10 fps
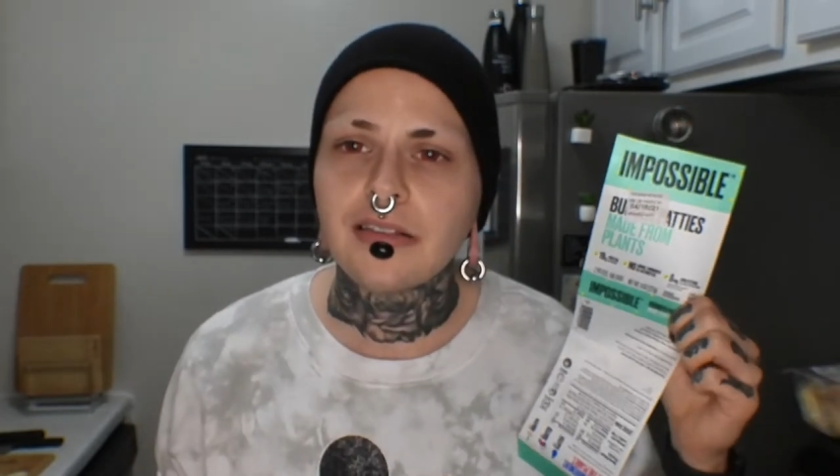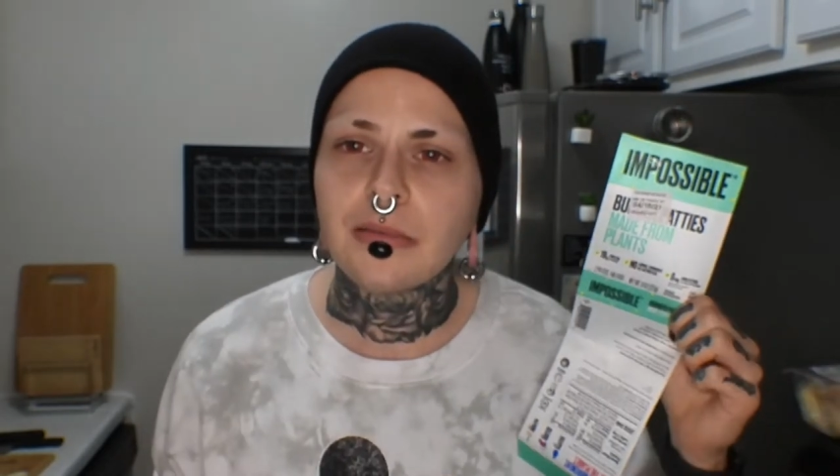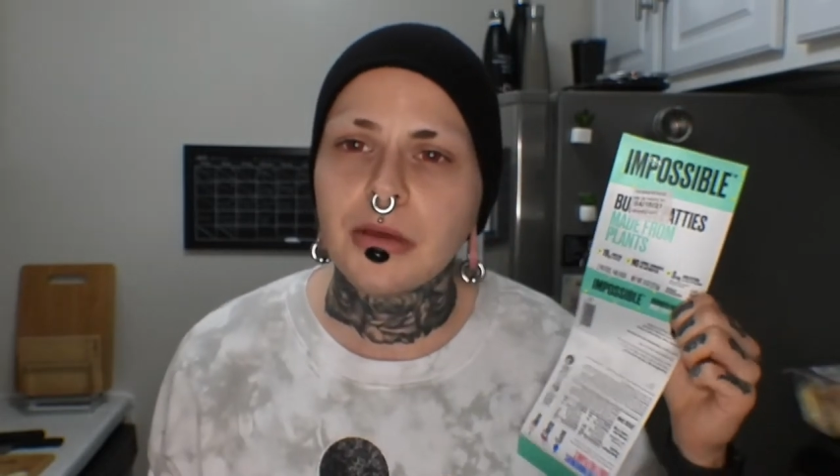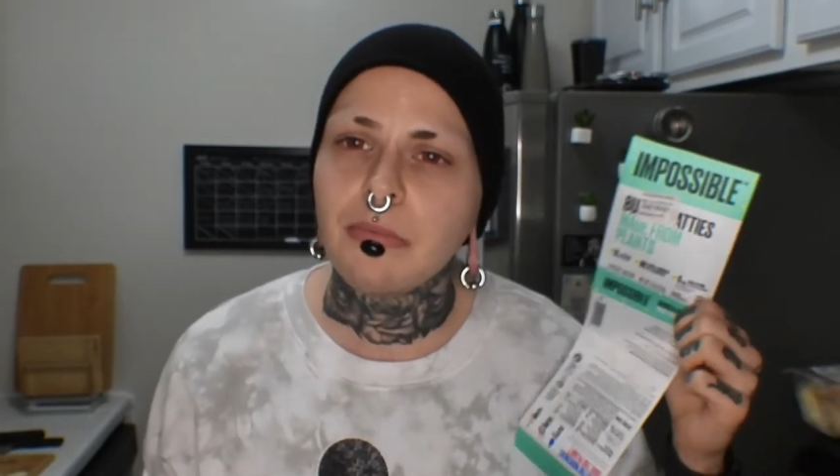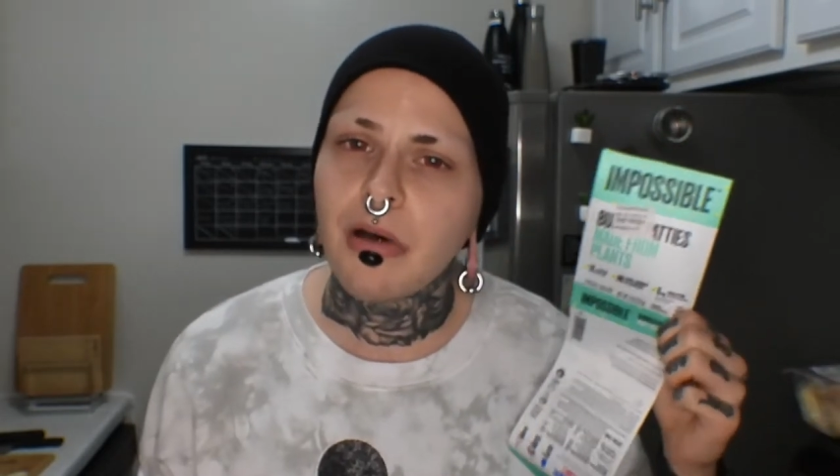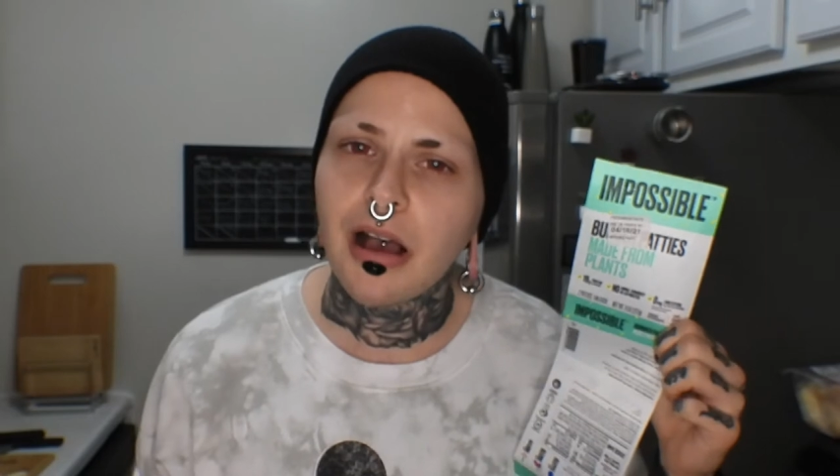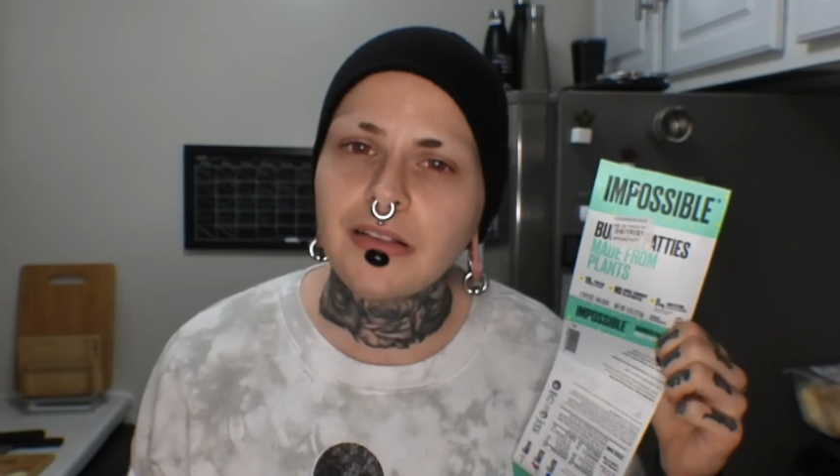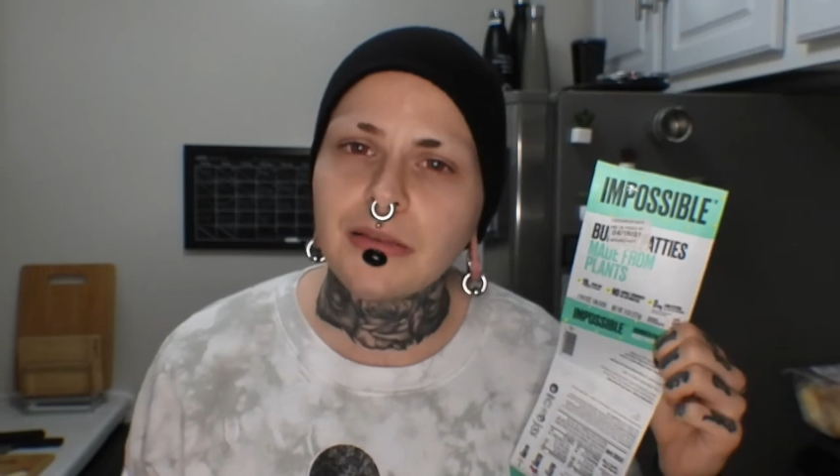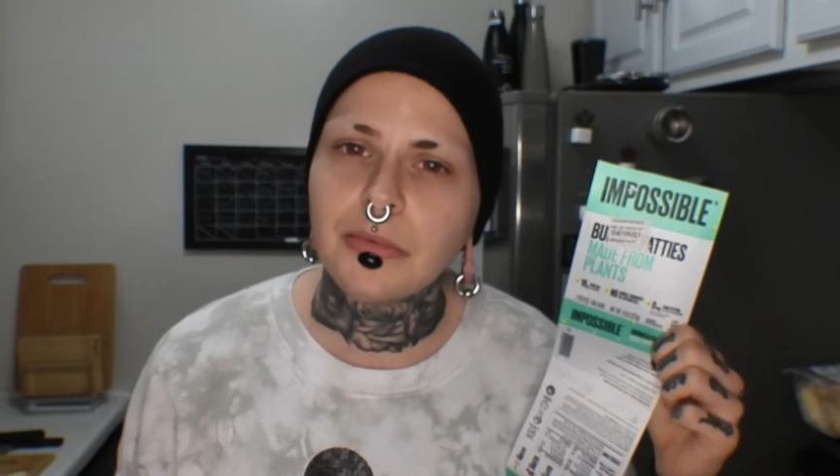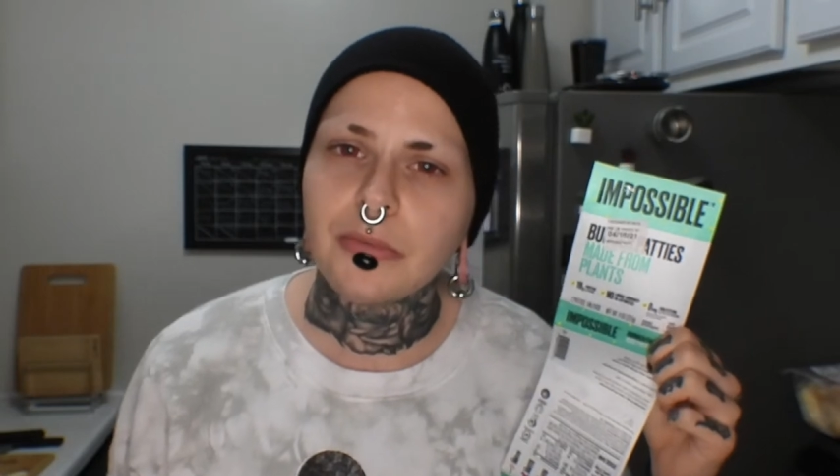some
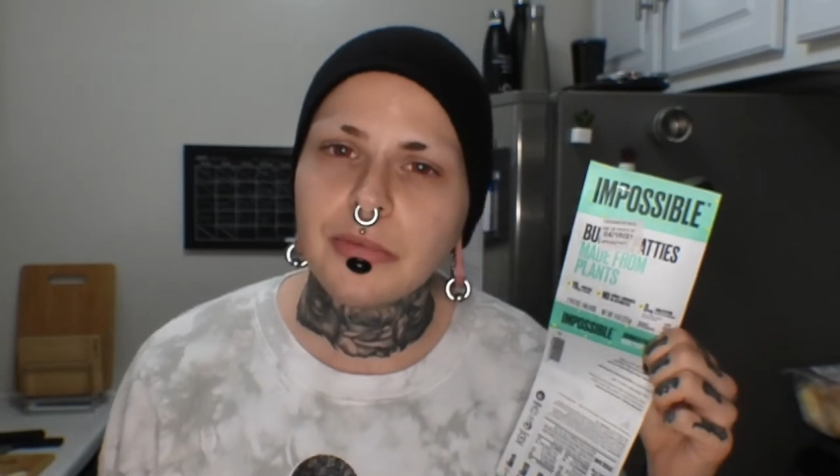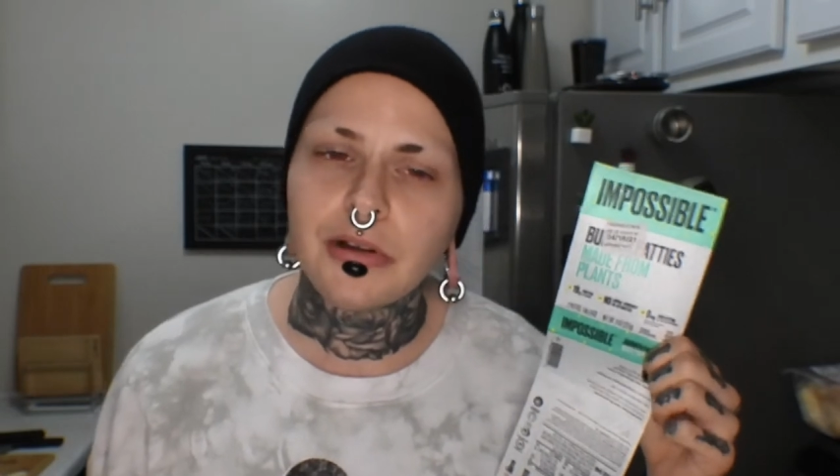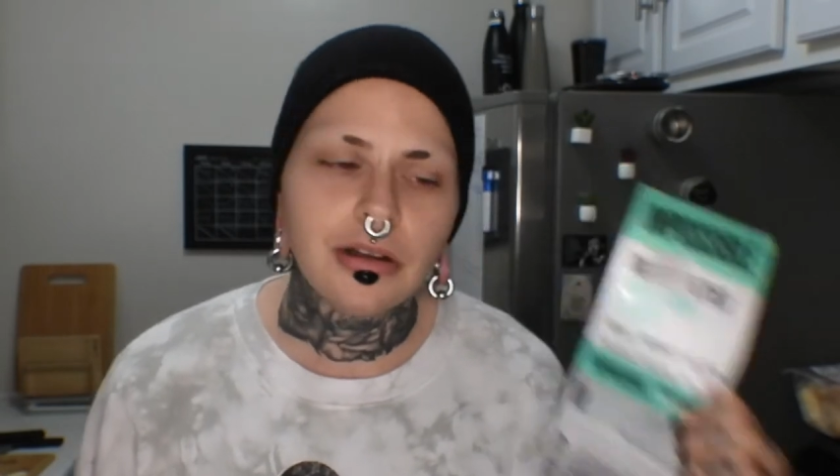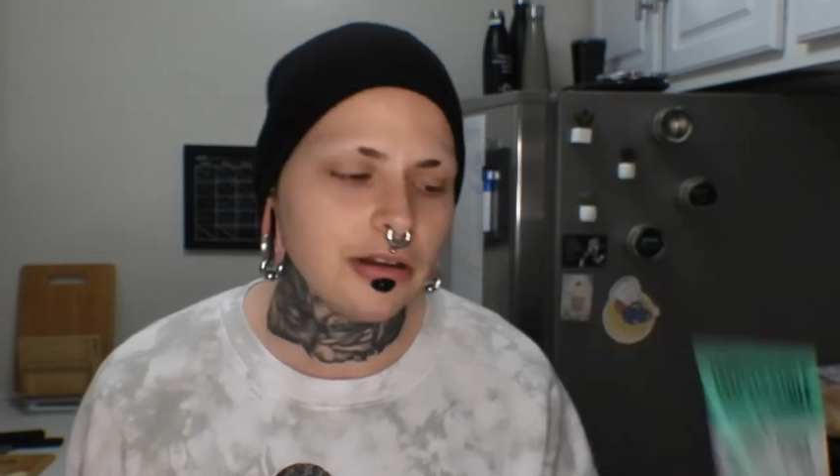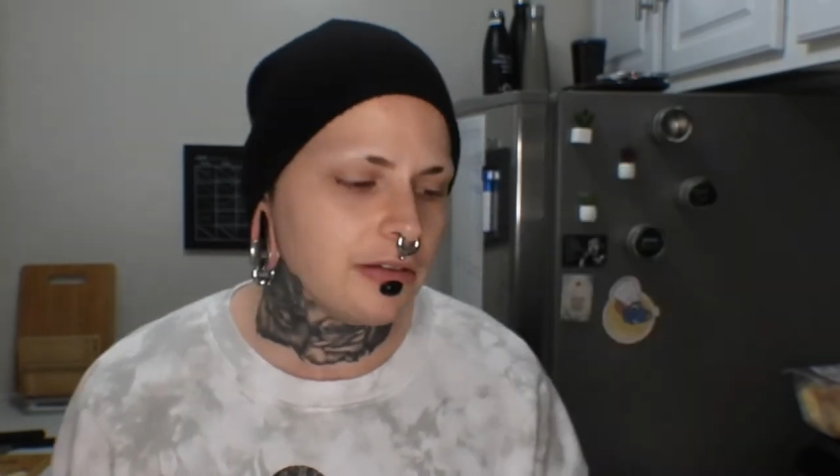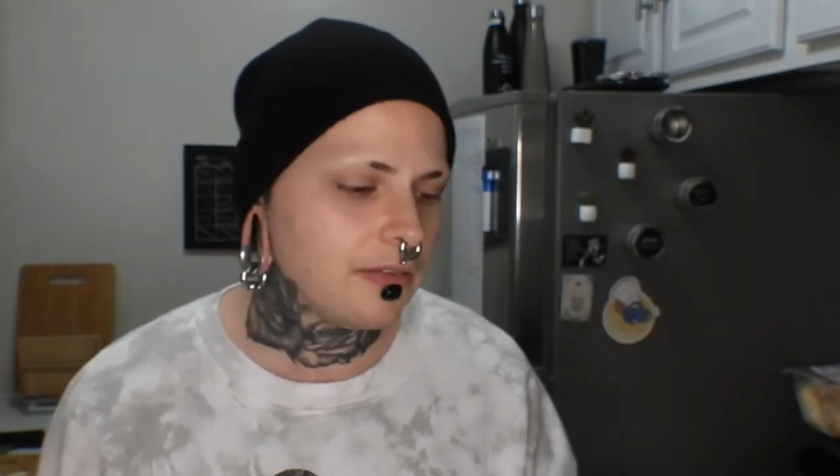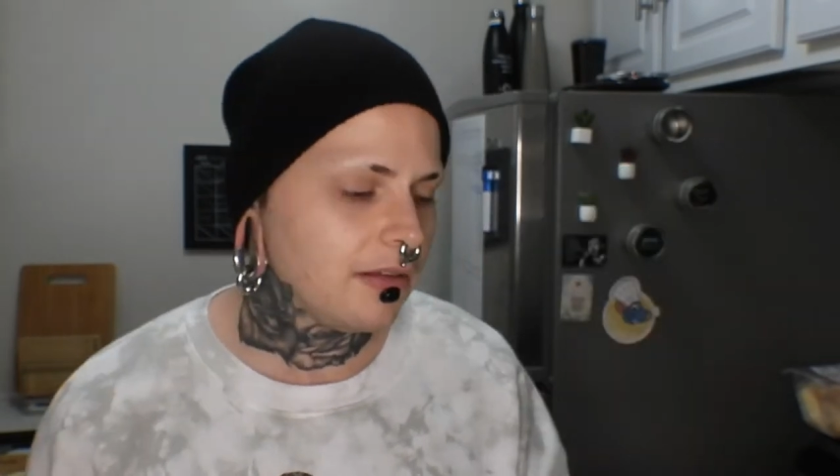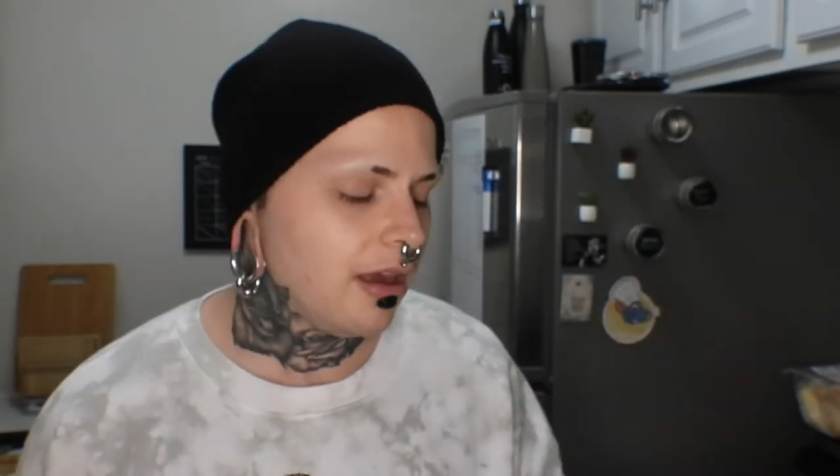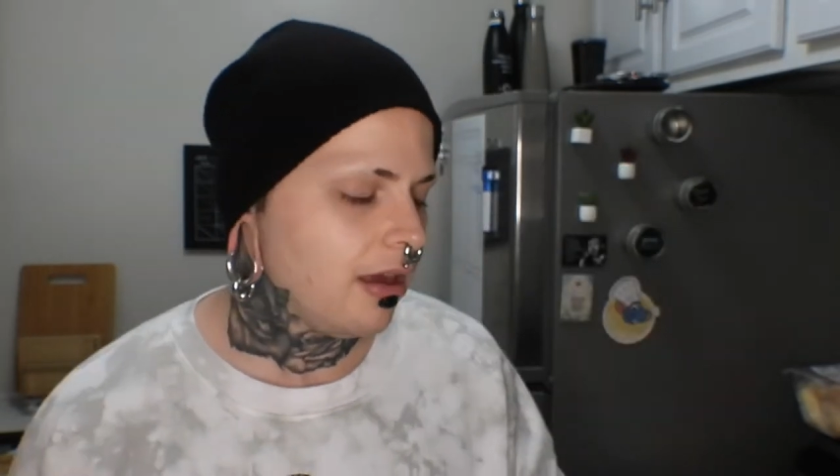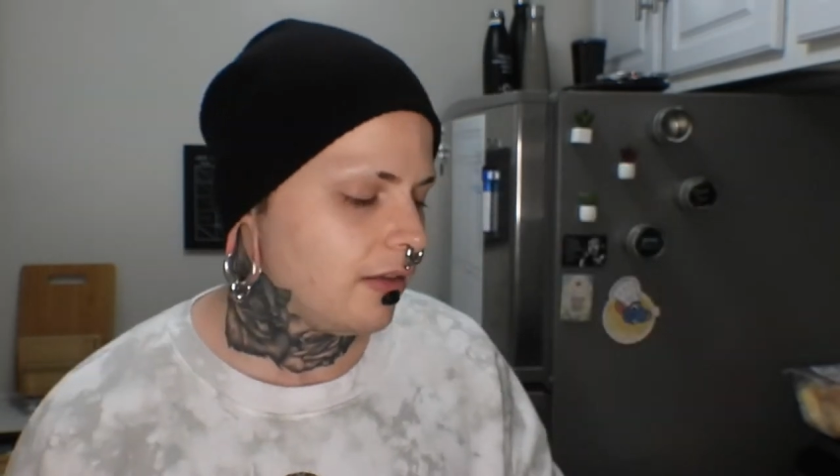Impossible Burgers.